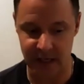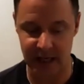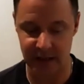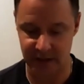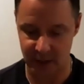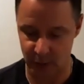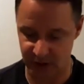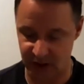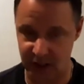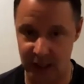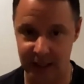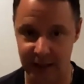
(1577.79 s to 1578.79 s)
is there was a
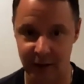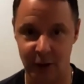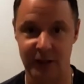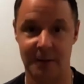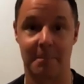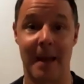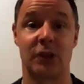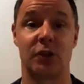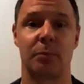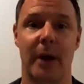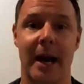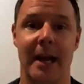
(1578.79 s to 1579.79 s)
study that looked at
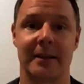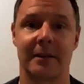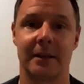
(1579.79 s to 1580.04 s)
bench press.